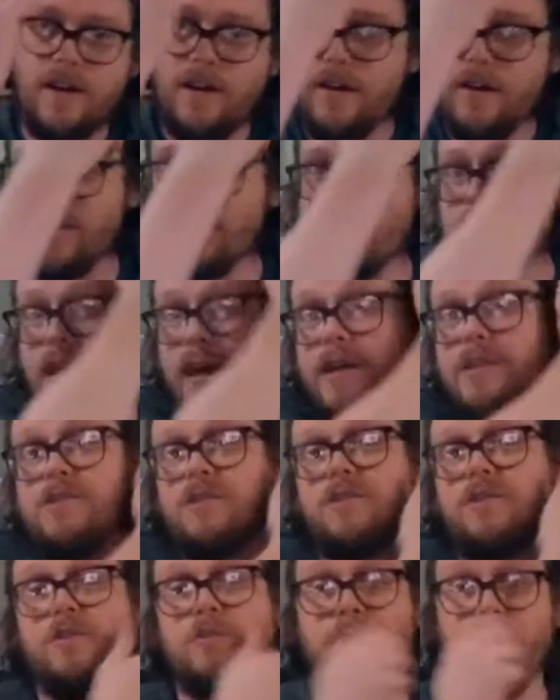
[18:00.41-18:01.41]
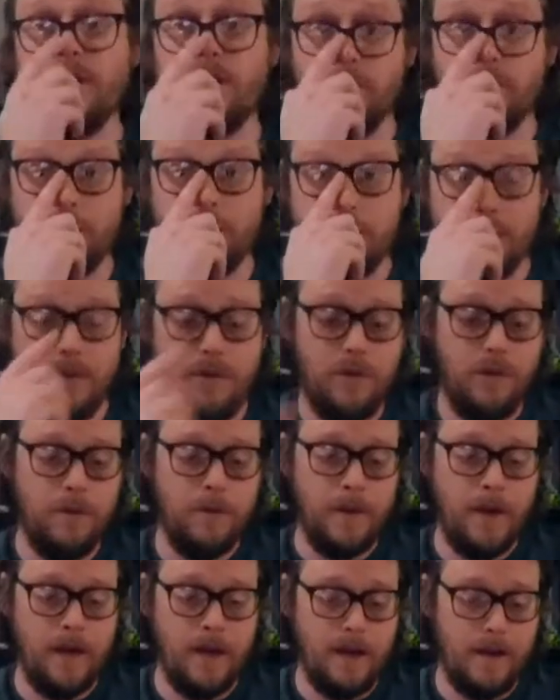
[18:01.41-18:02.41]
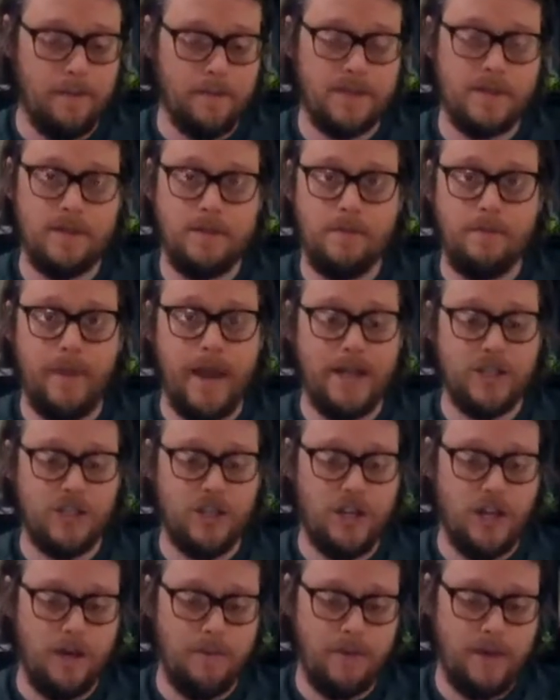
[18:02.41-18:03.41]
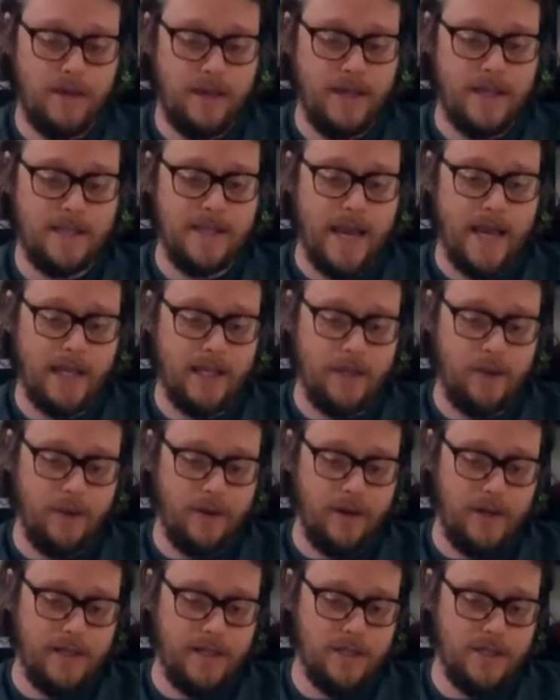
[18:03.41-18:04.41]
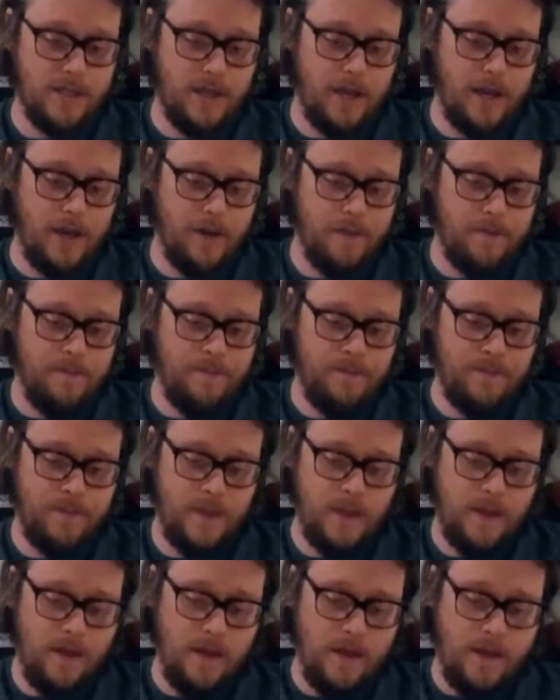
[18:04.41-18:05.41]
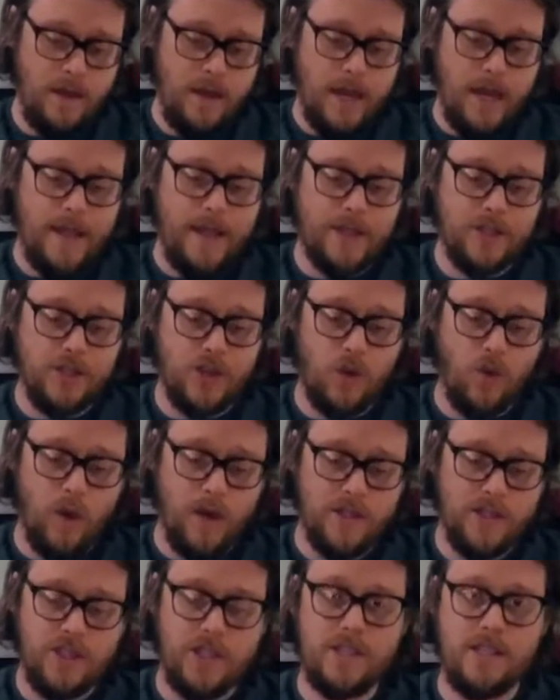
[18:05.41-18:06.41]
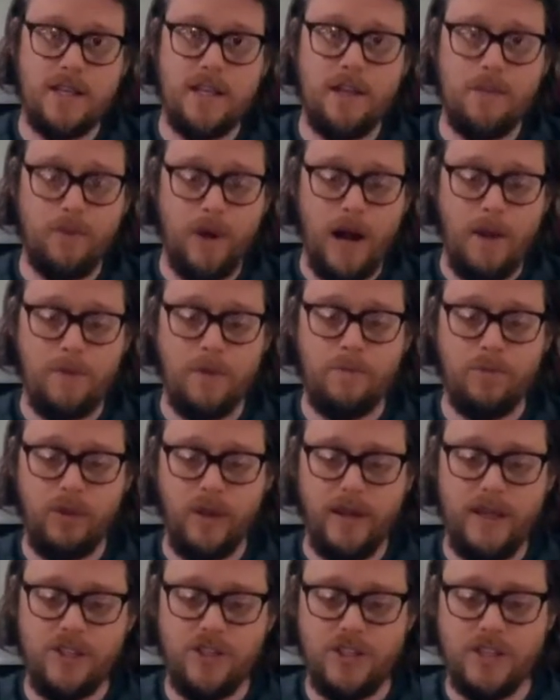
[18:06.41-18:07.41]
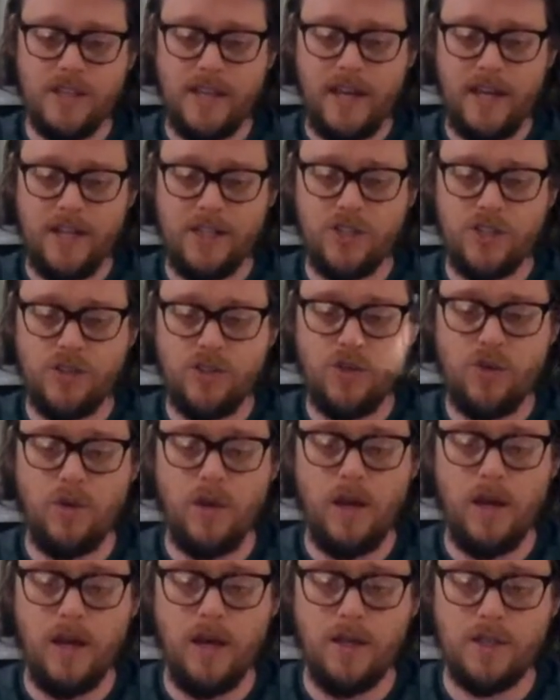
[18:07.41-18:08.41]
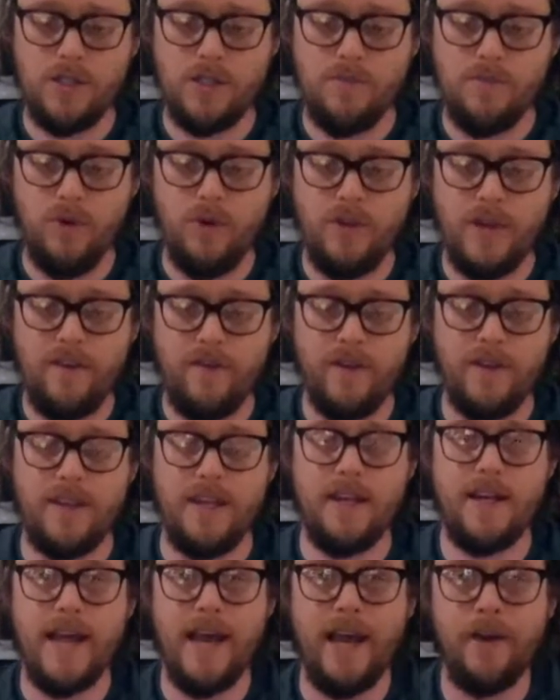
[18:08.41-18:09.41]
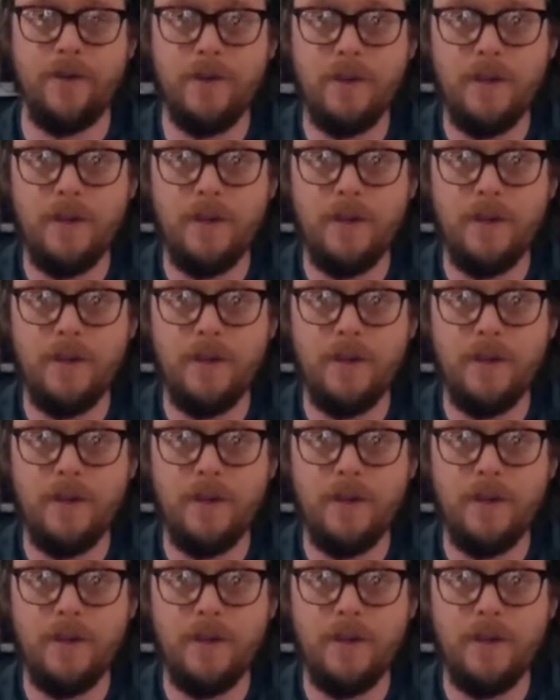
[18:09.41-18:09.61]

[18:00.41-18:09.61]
the slide, so you'll be able to match it up exactly where it needs to go. And then so once it's in the proper place, just kind of smooth everything down,